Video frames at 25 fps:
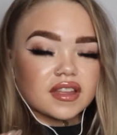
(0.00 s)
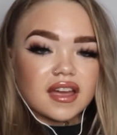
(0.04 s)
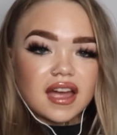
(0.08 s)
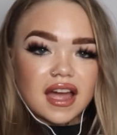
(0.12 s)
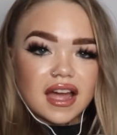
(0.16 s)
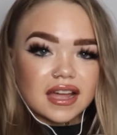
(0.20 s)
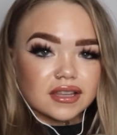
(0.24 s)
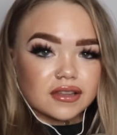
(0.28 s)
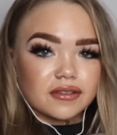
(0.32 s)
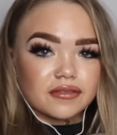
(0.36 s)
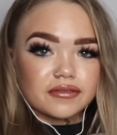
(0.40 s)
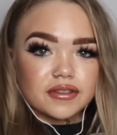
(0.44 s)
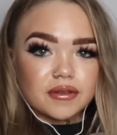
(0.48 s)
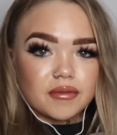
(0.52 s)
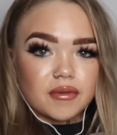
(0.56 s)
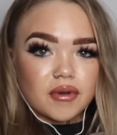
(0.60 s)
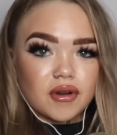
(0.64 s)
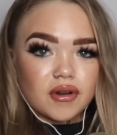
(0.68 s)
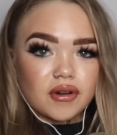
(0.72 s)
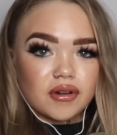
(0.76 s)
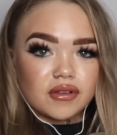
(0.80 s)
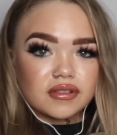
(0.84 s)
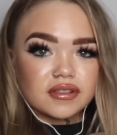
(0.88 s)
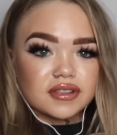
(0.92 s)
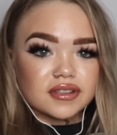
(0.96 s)
I love you
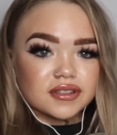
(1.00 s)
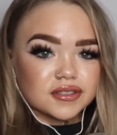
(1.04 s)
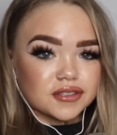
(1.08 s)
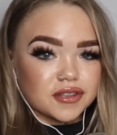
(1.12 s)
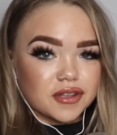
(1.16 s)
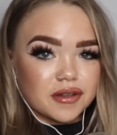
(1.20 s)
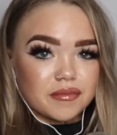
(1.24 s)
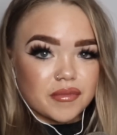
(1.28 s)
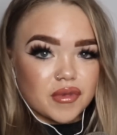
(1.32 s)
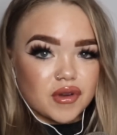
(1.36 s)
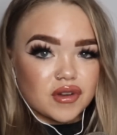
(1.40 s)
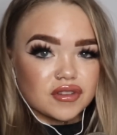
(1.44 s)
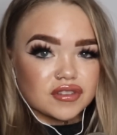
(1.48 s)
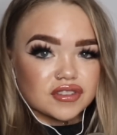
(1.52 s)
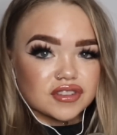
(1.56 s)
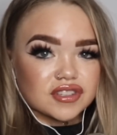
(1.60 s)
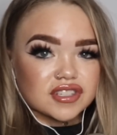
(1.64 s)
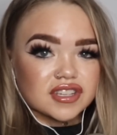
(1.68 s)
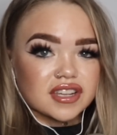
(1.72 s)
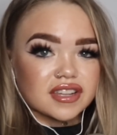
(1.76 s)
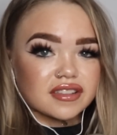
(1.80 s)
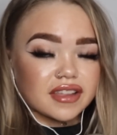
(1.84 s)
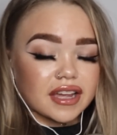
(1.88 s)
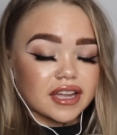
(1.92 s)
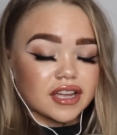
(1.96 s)
all so
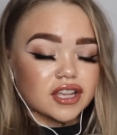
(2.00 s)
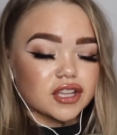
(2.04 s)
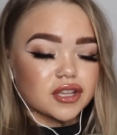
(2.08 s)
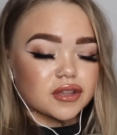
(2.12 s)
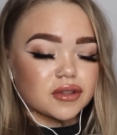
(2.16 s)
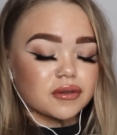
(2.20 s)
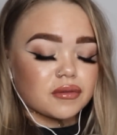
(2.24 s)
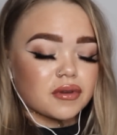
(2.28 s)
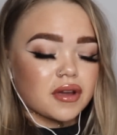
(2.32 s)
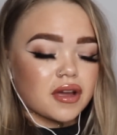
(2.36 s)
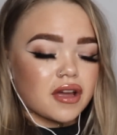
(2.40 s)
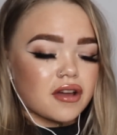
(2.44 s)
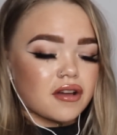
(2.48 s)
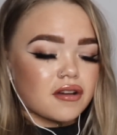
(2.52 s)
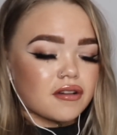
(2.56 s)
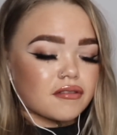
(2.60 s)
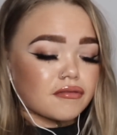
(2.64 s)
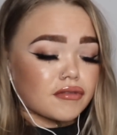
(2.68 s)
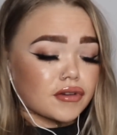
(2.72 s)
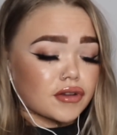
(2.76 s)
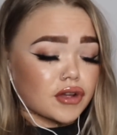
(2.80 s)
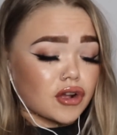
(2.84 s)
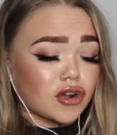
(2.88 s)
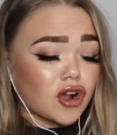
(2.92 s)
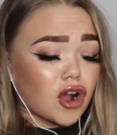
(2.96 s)
much. Thank you
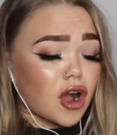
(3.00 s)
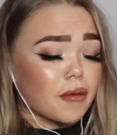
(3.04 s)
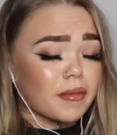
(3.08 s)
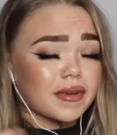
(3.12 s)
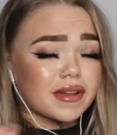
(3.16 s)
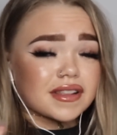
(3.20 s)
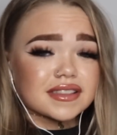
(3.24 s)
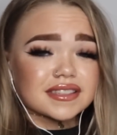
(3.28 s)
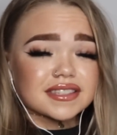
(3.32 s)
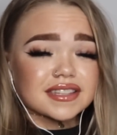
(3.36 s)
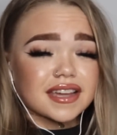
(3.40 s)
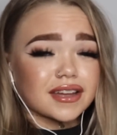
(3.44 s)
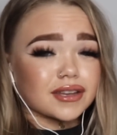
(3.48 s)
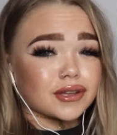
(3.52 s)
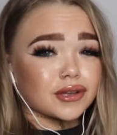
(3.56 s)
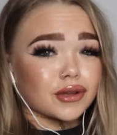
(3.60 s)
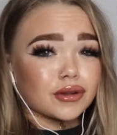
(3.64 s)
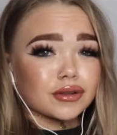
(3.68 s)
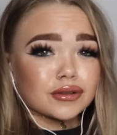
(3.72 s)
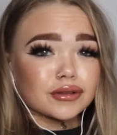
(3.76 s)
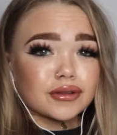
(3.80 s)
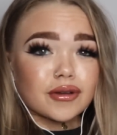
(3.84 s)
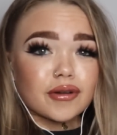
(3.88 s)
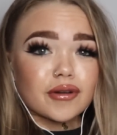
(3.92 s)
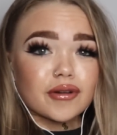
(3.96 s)
for your comments and your
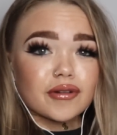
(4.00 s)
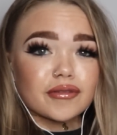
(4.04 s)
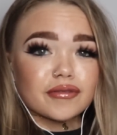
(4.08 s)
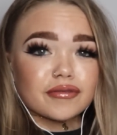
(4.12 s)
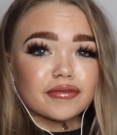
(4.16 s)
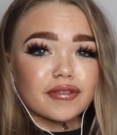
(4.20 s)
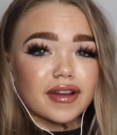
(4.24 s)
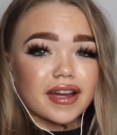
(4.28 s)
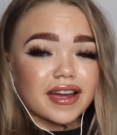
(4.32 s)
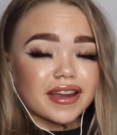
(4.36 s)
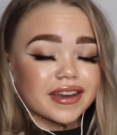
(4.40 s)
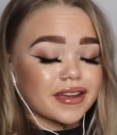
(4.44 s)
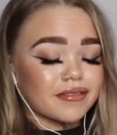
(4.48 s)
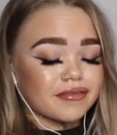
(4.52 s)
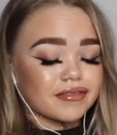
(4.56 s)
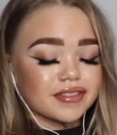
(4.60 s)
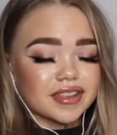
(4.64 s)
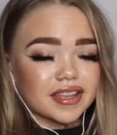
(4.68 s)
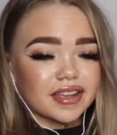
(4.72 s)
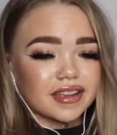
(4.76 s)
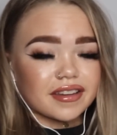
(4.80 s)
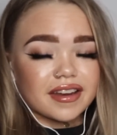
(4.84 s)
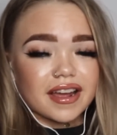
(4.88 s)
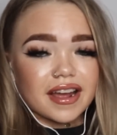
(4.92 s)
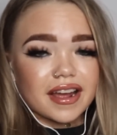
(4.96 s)
love and
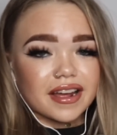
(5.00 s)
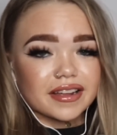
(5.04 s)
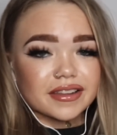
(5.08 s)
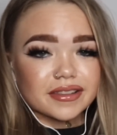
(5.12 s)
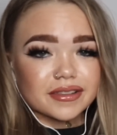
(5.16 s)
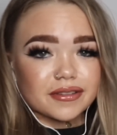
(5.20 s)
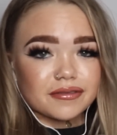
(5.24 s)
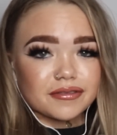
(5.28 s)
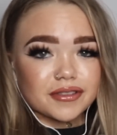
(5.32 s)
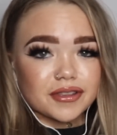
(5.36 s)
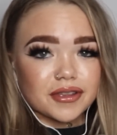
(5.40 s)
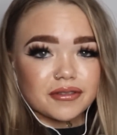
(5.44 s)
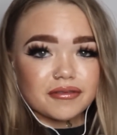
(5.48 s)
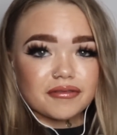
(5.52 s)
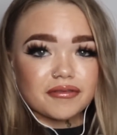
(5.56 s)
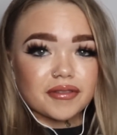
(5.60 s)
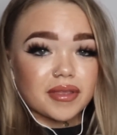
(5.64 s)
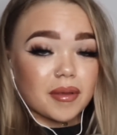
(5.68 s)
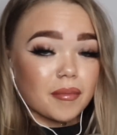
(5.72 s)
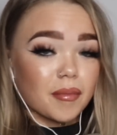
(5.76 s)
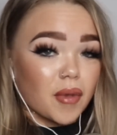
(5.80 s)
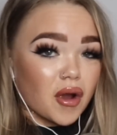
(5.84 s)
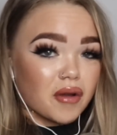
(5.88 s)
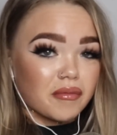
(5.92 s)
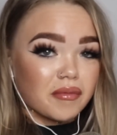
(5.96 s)
everything. I love you from the
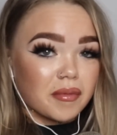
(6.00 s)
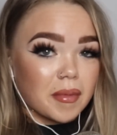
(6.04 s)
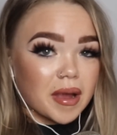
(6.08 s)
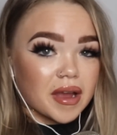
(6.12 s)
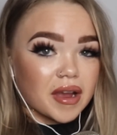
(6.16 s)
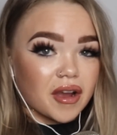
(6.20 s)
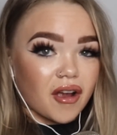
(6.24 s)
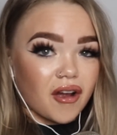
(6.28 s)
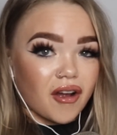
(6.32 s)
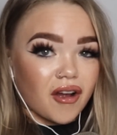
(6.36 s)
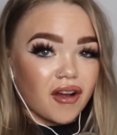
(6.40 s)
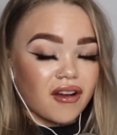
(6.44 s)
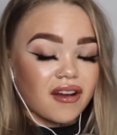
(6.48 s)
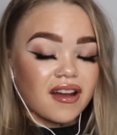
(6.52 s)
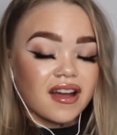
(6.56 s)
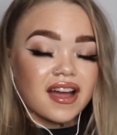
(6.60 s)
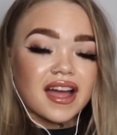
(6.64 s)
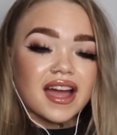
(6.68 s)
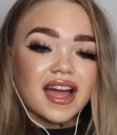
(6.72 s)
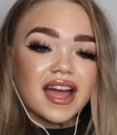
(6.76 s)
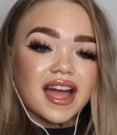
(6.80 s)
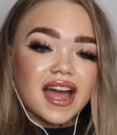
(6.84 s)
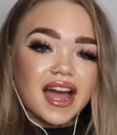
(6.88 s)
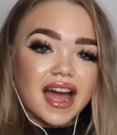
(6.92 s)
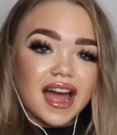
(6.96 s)
bottom of my heart,
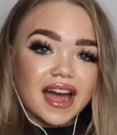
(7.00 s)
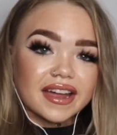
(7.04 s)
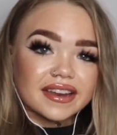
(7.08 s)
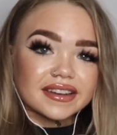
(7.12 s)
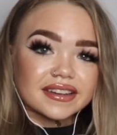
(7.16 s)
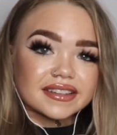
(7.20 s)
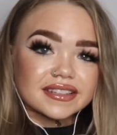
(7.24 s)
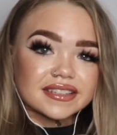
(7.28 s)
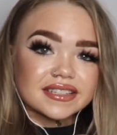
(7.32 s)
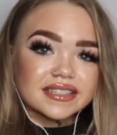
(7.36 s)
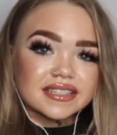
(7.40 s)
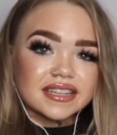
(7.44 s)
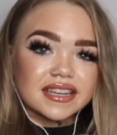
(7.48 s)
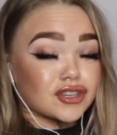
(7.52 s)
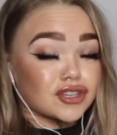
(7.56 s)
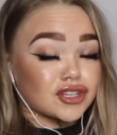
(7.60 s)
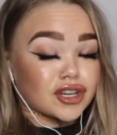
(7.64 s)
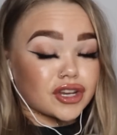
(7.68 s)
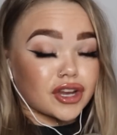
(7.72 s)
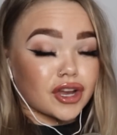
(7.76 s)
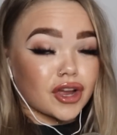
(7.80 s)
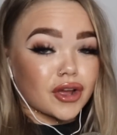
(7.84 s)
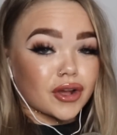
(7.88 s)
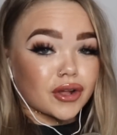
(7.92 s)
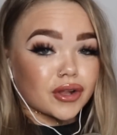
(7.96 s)
and your
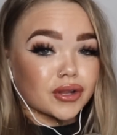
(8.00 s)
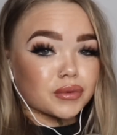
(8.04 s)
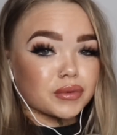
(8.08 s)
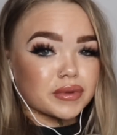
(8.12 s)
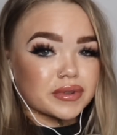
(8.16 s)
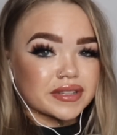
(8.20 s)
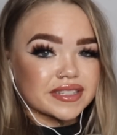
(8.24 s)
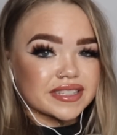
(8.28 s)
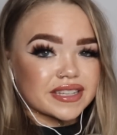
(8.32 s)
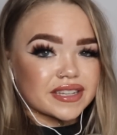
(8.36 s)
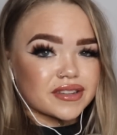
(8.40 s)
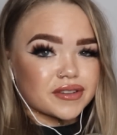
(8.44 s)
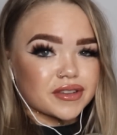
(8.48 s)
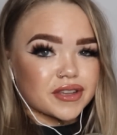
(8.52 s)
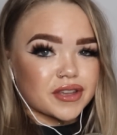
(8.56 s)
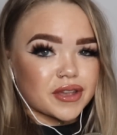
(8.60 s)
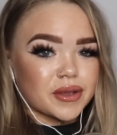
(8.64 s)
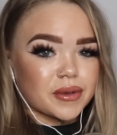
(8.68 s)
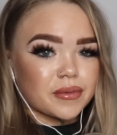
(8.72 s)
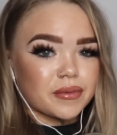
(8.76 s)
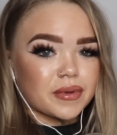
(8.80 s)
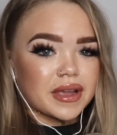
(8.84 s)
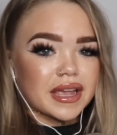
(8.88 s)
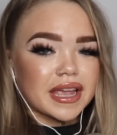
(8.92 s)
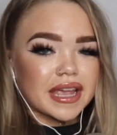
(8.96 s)
girl will see
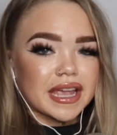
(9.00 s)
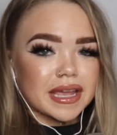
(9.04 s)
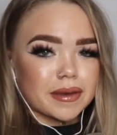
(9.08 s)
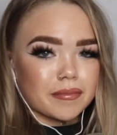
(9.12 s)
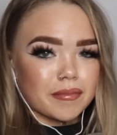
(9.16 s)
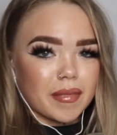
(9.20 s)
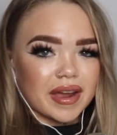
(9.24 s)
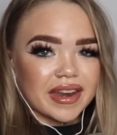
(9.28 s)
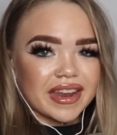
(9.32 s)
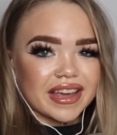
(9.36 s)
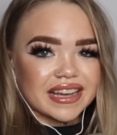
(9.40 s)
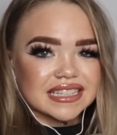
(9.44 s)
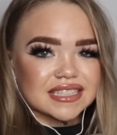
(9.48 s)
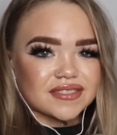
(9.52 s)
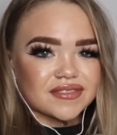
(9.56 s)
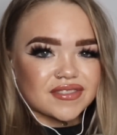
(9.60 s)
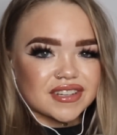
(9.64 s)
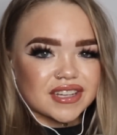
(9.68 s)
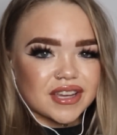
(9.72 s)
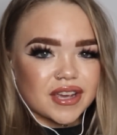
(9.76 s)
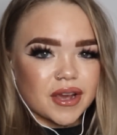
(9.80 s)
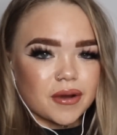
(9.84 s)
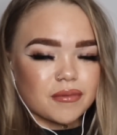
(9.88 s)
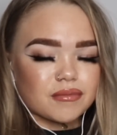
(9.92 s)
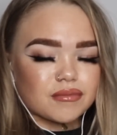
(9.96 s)
you in my next
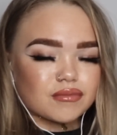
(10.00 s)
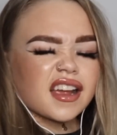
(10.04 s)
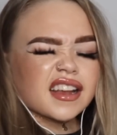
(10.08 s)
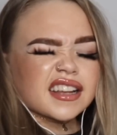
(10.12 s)
video.